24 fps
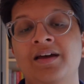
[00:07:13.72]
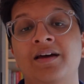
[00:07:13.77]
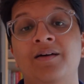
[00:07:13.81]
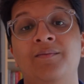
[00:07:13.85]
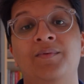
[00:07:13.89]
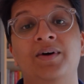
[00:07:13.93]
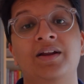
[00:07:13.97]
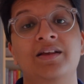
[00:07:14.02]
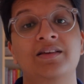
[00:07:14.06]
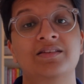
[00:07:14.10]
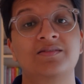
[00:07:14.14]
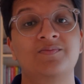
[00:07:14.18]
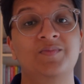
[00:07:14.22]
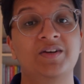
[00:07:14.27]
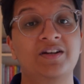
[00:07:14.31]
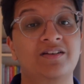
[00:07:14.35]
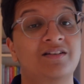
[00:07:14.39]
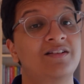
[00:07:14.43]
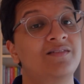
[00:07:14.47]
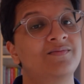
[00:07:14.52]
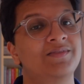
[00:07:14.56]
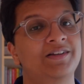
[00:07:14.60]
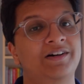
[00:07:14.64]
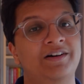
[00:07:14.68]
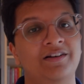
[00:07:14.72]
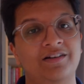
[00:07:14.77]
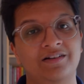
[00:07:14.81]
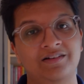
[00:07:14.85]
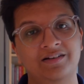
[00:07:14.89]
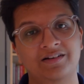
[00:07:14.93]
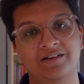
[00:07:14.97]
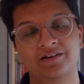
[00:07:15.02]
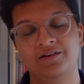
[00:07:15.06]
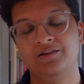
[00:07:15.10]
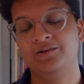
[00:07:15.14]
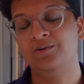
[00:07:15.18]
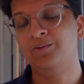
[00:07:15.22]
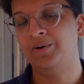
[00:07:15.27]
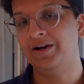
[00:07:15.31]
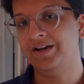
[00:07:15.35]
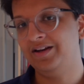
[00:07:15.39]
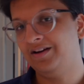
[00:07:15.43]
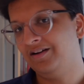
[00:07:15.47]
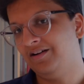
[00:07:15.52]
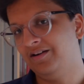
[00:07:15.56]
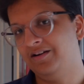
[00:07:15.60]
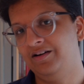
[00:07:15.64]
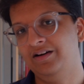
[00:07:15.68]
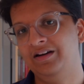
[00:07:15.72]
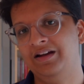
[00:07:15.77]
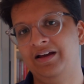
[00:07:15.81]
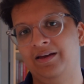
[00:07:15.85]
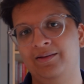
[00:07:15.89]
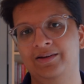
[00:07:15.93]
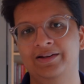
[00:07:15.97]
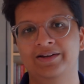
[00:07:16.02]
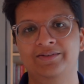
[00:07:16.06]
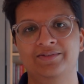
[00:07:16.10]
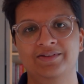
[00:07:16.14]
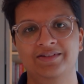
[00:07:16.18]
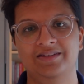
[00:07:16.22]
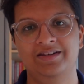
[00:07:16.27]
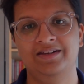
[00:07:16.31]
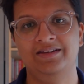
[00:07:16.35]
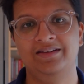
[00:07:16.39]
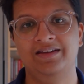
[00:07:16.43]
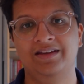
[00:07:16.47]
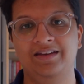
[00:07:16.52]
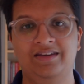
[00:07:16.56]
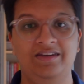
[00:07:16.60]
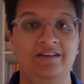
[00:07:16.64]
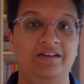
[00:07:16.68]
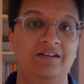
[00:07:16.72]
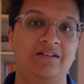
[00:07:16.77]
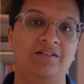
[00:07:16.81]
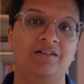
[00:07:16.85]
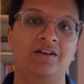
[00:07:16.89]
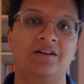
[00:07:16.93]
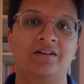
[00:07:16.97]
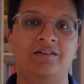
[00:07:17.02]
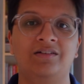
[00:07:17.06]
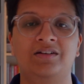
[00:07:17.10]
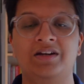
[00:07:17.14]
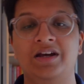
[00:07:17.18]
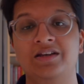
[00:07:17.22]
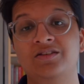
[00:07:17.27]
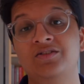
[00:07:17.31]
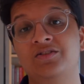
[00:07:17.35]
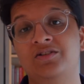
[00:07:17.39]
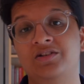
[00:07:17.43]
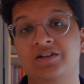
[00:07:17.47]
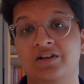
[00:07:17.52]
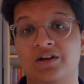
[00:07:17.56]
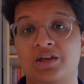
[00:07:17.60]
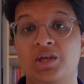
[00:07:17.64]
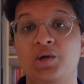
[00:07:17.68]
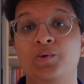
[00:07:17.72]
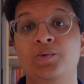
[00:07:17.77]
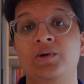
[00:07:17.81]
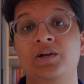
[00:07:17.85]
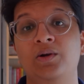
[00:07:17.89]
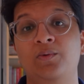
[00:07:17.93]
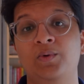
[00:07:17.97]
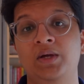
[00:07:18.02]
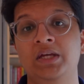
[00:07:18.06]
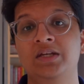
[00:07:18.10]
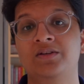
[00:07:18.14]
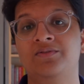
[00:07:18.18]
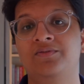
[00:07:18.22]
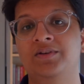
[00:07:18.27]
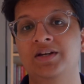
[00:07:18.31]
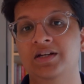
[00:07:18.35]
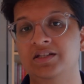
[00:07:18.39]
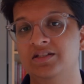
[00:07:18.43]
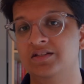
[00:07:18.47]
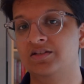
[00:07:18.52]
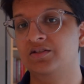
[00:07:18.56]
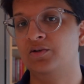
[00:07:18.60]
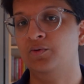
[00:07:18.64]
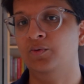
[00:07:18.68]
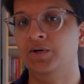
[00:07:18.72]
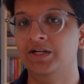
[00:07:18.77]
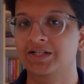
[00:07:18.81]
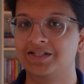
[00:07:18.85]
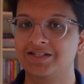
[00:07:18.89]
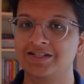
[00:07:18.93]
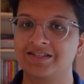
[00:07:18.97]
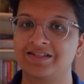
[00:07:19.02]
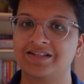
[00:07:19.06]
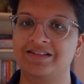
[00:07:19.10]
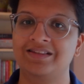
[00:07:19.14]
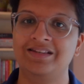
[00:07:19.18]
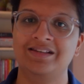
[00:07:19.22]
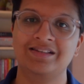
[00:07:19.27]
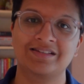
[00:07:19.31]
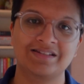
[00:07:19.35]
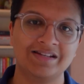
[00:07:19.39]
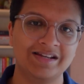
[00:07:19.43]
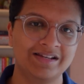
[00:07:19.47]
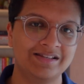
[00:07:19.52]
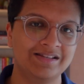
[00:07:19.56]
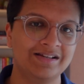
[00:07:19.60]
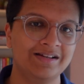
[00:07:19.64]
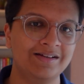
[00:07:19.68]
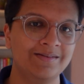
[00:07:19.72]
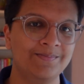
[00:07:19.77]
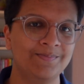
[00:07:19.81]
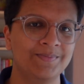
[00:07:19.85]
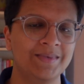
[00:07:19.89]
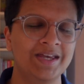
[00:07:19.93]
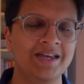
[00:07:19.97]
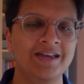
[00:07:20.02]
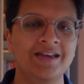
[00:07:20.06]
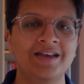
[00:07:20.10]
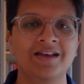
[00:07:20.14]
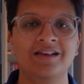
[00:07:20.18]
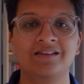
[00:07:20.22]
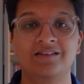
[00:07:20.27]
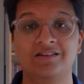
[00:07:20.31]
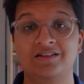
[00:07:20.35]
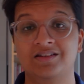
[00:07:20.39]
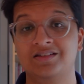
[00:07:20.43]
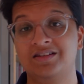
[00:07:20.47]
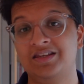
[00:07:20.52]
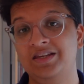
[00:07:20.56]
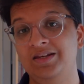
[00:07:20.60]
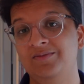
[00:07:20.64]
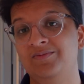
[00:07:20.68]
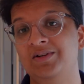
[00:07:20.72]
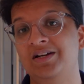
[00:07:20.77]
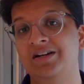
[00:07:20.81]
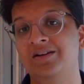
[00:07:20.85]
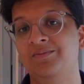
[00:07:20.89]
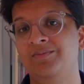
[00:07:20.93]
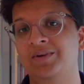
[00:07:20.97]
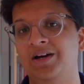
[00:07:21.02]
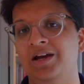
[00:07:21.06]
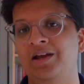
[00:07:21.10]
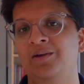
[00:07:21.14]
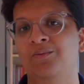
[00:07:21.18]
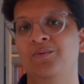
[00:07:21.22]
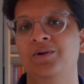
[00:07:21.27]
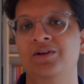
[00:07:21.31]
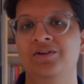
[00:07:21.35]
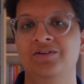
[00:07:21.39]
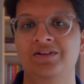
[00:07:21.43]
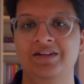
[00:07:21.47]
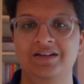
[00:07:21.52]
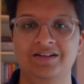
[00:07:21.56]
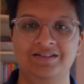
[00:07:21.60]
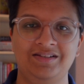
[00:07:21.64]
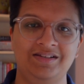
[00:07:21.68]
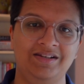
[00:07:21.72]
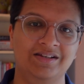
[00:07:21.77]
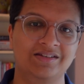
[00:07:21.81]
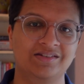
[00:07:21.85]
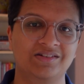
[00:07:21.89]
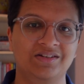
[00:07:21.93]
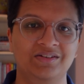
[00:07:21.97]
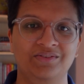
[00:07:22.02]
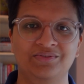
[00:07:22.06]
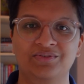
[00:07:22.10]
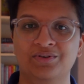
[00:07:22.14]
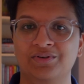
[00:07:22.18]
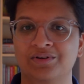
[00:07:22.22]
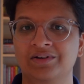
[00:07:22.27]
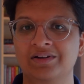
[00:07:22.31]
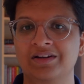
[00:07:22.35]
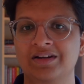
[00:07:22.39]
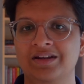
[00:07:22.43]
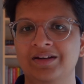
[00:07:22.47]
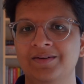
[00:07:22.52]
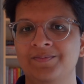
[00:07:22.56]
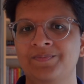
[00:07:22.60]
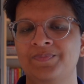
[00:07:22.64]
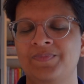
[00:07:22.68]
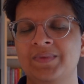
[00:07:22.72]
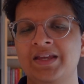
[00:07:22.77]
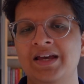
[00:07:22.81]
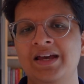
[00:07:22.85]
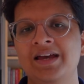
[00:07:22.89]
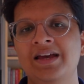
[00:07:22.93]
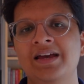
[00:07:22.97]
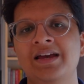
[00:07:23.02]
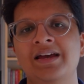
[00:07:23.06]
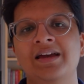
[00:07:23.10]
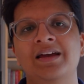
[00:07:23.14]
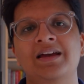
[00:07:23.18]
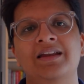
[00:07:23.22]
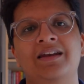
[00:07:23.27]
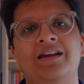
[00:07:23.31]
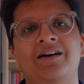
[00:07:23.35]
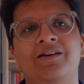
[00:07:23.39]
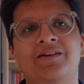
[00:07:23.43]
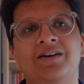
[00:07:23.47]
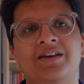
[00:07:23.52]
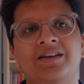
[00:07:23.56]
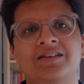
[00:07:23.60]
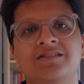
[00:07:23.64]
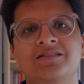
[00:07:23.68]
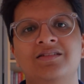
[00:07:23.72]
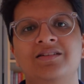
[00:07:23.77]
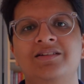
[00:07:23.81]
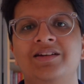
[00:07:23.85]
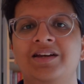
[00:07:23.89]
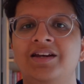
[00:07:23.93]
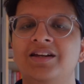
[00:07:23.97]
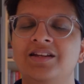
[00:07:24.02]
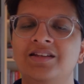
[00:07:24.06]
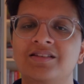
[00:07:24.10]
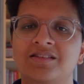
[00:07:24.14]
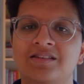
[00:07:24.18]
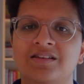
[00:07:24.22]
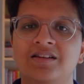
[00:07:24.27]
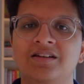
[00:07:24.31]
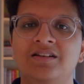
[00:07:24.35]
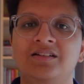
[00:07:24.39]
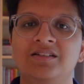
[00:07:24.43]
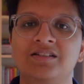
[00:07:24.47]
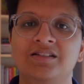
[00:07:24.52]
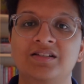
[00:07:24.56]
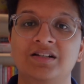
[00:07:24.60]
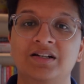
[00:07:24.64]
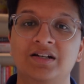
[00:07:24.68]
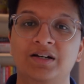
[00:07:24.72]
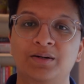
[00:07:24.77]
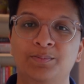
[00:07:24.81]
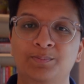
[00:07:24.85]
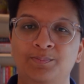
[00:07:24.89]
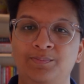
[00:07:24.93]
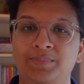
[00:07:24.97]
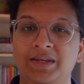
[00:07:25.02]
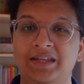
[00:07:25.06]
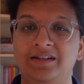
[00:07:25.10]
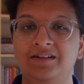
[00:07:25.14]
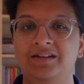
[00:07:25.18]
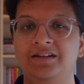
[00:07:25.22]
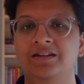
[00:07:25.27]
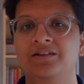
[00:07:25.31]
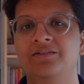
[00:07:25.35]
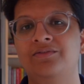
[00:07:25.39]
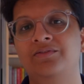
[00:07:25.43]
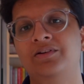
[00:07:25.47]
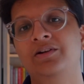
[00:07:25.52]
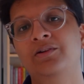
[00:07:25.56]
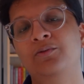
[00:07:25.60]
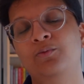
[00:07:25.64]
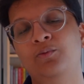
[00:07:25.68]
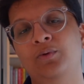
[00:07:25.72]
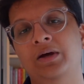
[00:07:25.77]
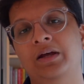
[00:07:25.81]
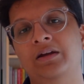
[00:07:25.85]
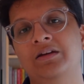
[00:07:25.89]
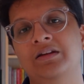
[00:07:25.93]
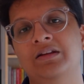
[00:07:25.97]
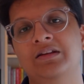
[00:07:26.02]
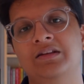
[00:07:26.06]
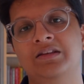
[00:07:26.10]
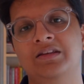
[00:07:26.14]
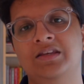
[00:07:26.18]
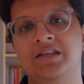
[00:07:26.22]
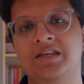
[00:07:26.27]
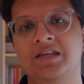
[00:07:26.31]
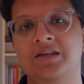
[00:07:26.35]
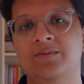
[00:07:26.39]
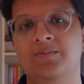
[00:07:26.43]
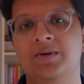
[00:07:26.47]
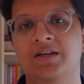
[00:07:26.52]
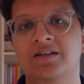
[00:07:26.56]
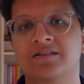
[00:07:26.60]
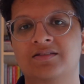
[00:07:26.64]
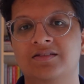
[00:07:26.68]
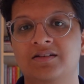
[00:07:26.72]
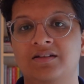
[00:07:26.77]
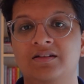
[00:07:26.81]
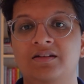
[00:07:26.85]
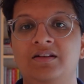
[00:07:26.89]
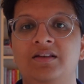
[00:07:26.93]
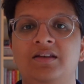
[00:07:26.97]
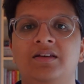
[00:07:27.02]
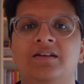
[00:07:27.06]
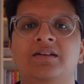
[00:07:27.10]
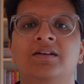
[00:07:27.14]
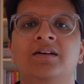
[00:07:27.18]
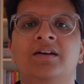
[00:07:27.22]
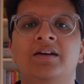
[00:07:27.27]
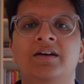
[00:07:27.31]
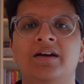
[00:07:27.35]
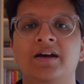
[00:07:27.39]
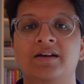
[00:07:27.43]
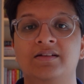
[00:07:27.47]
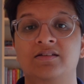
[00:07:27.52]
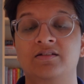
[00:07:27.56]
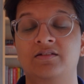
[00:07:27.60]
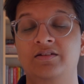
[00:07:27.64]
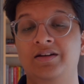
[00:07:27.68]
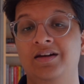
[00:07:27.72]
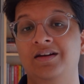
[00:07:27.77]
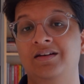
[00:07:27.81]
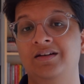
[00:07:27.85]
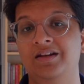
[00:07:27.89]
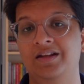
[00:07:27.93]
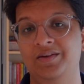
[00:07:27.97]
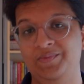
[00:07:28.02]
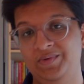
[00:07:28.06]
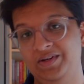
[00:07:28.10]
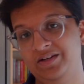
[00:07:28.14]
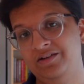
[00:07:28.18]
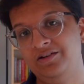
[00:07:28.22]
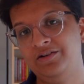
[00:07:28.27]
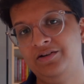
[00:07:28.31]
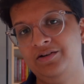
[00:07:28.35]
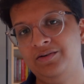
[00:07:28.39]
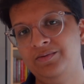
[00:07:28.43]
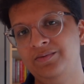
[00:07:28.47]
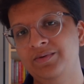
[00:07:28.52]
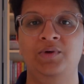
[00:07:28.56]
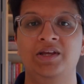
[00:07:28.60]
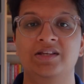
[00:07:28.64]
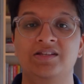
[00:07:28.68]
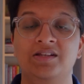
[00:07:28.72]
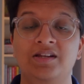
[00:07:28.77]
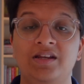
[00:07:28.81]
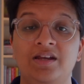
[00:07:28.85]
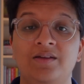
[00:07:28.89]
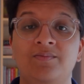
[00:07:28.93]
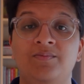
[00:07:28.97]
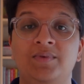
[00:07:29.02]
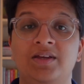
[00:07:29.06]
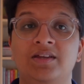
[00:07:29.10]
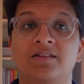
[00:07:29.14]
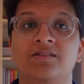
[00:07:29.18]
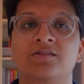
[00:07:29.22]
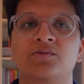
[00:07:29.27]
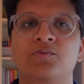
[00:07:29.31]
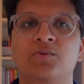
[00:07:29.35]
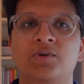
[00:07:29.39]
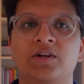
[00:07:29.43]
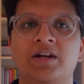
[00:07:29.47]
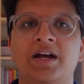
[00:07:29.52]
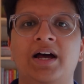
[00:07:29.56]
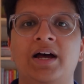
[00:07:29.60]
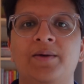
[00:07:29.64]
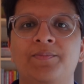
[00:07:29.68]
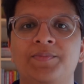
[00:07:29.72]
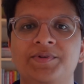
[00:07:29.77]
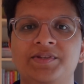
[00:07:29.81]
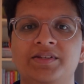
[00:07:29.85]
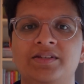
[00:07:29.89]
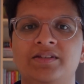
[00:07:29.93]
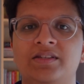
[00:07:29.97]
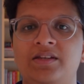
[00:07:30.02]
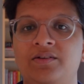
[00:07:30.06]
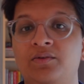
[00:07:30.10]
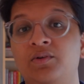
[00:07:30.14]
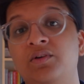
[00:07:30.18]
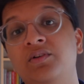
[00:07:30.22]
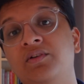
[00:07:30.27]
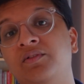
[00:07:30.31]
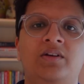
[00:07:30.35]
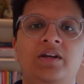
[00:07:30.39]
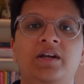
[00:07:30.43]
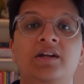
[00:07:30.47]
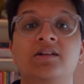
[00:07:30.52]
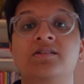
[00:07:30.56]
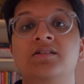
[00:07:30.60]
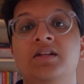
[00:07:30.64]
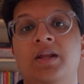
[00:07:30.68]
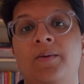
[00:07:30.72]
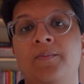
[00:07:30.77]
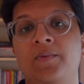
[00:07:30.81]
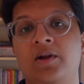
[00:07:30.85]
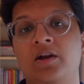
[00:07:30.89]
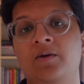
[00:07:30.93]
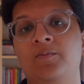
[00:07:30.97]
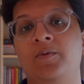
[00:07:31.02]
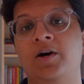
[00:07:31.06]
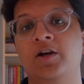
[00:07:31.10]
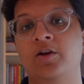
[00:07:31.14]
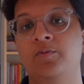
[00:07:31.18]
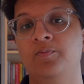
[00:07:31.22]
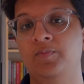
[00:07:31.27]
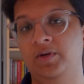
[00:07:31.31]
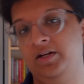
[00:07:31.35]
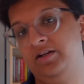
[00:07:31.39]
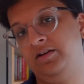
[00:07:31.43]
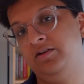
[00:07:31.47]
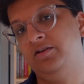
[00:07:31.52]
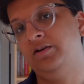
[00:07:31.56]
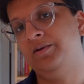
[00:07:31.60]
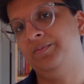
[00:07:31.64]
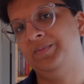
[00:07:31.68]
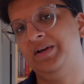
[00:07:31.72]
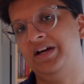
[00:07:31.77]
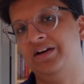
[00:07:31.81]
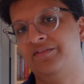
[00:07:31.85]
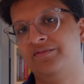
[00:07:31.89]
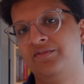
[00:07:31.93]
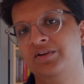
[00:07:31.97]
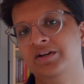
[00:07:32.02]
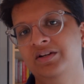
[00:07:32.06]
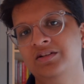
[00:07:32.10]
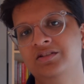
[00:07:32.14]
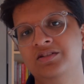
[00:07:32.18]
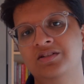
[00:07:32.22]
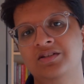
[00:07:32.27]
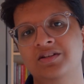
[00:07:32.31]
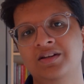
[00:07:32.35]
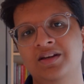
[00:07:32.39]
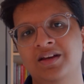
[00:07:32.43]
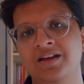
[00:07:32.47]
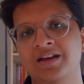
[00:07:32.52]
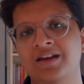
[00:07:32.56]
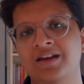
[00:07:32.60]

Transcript: But his midterms are quite hard, I'll have to say. Like, he tries to trick you with the way he phrases questions and things like that. So just keep that in mind when you take CS240. Now his grading scale's a bit different, wherein he basically has a grade limiter. Basically it means what happens is, you know, grade is limited by a midterm average.